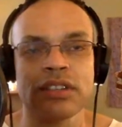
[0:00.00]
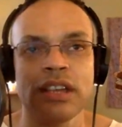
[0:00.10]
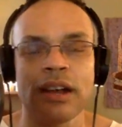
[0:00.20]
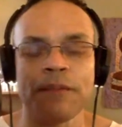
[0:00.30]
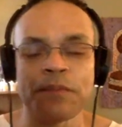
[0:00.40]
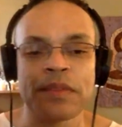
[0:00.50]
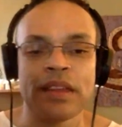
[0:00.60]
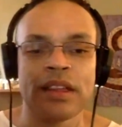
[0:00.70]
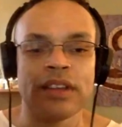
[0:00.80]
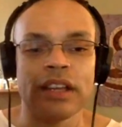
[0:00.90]
and
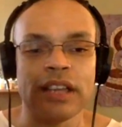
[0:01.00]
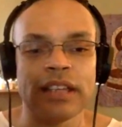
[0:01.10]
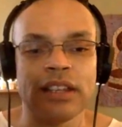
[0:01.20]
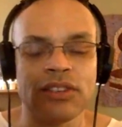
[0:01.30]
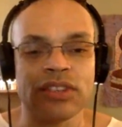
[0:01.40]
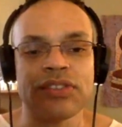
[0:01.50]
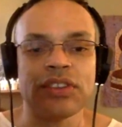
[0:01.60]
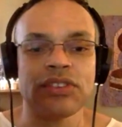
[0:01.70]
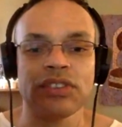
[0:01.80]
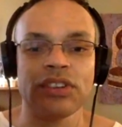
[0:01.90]
the
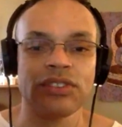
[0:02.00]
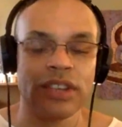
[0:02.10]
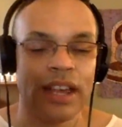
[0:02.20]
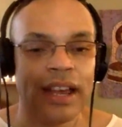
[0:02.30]
synthesis.